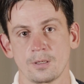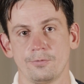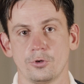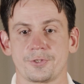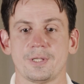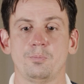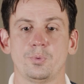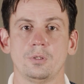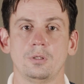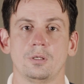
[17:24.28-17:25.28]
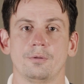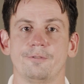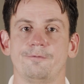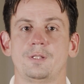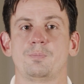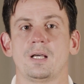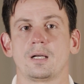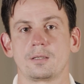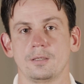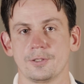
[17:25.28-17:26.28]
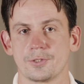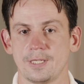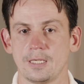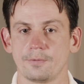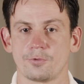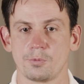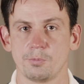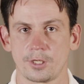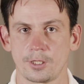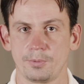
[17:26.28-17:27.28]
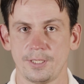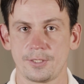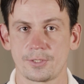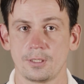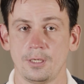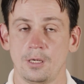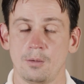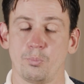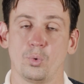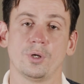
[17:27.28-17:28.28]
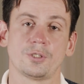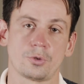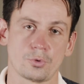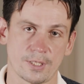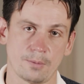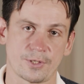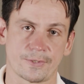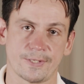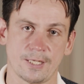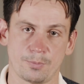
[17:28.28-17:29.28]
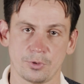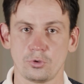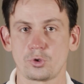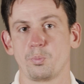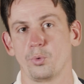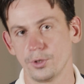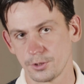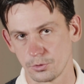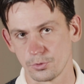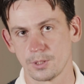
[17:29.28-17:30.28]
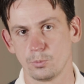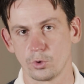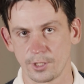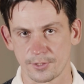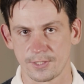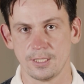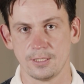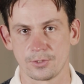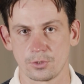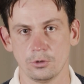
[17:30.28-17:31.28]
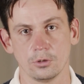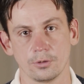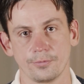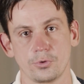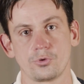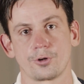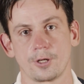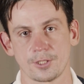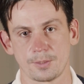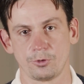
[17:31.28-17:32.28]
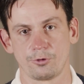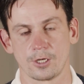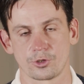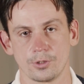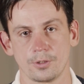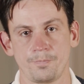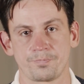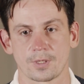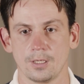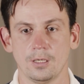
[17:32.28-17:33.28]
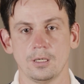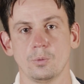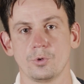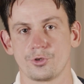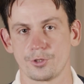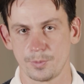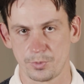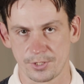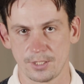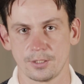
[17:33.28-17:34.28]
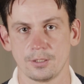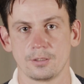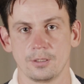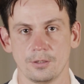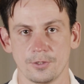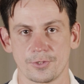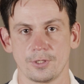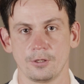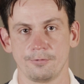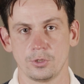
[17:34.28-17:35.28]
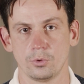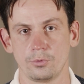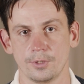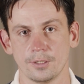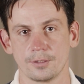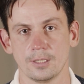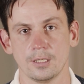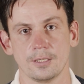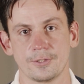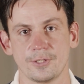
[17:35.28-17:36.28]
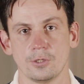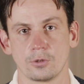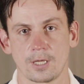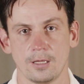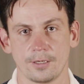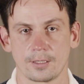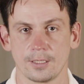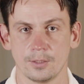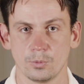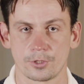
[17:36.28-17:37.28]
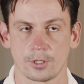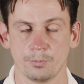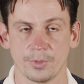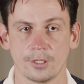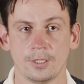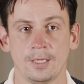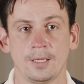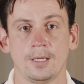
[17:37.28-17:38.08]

For example, the feedback it's taken from the marketplace pointed to some success, but also pointed to some warning signs on future customer traction, which is represented in this interview that CEO Kalanick had with Colbert.